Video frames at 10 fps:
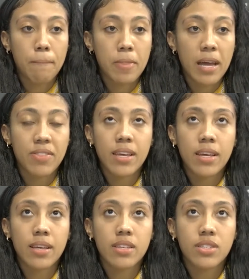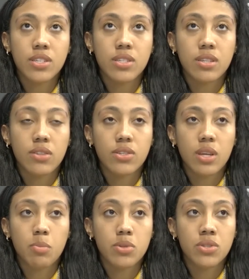think it's just another
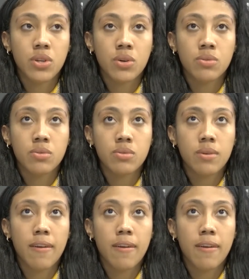stepping stone